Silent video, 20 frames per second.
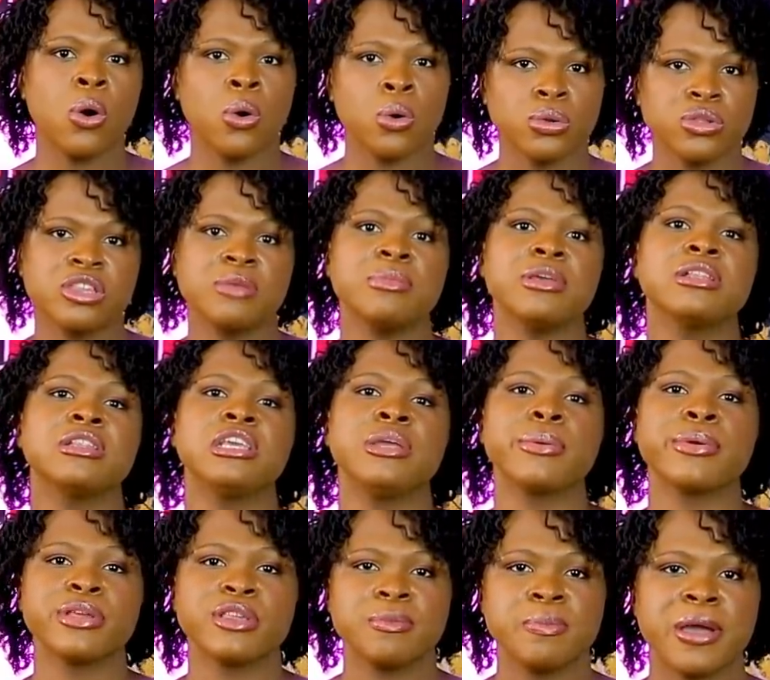ultimately
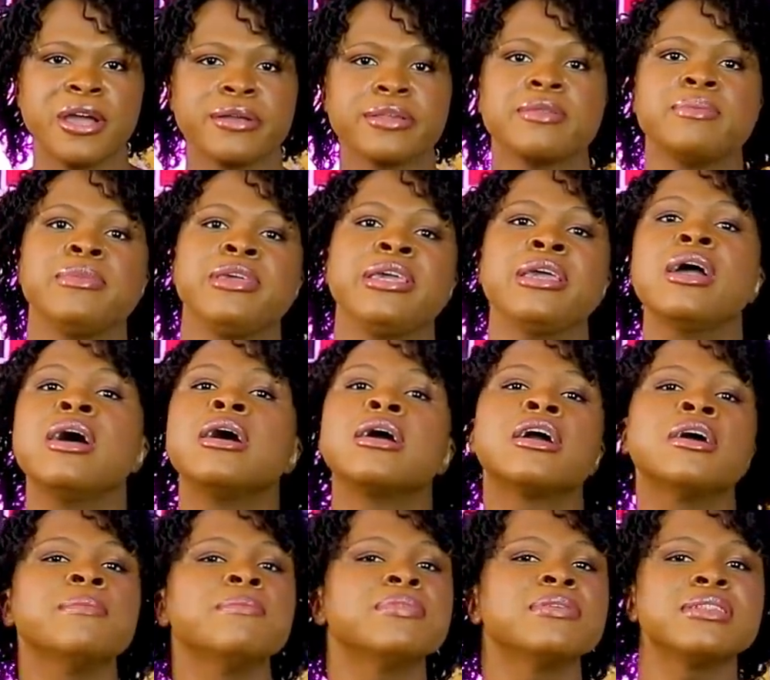respects me
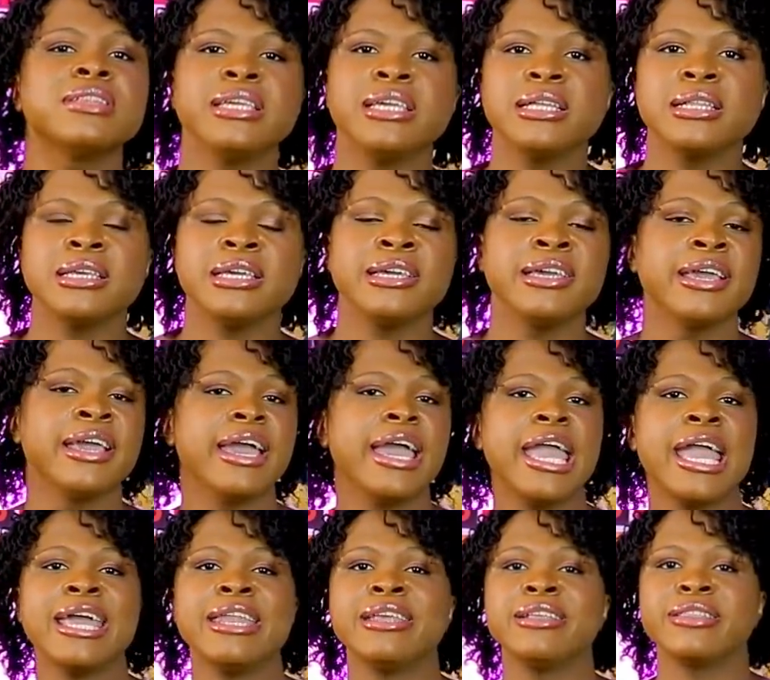completely and